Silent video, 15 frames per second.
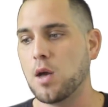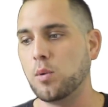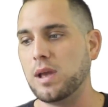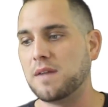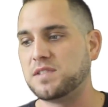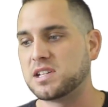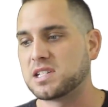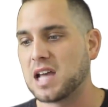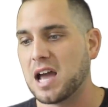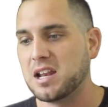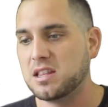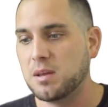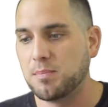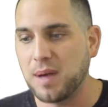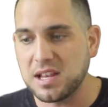We have
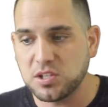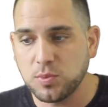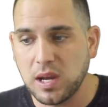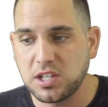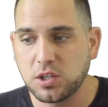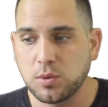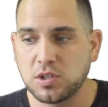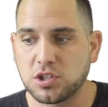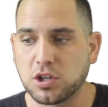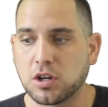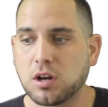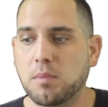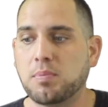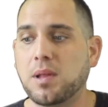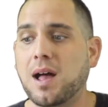decided the best way to ensure
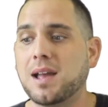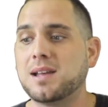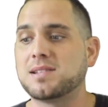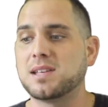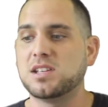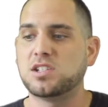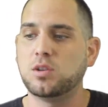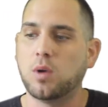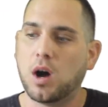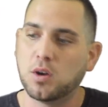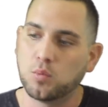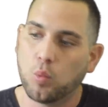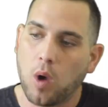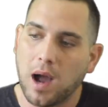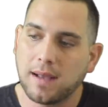compliance is to
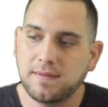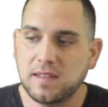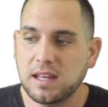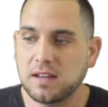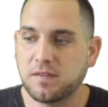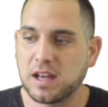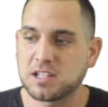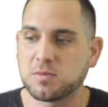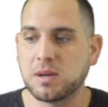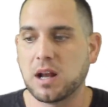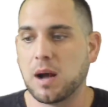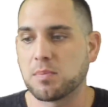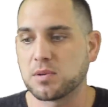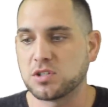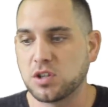unwind the investment
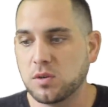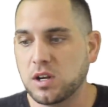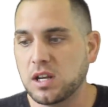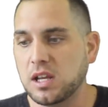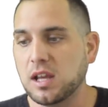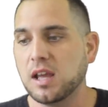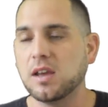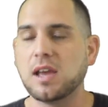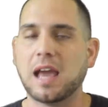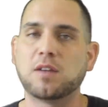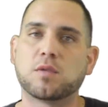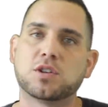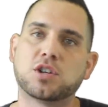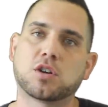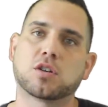opportunity
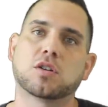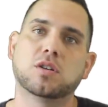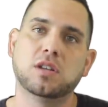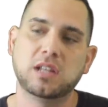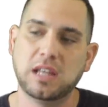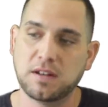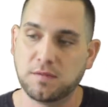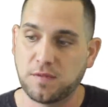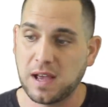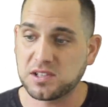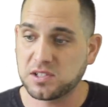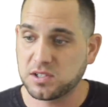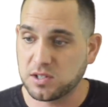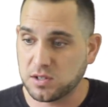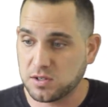and return the
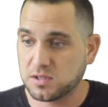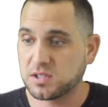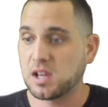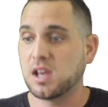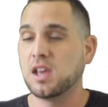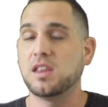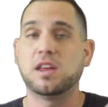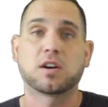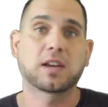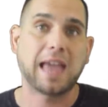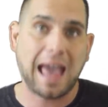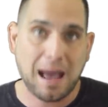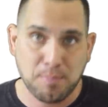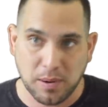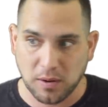investors their
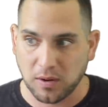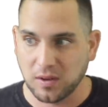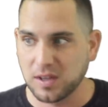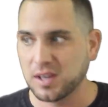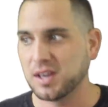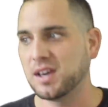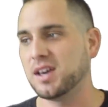capital.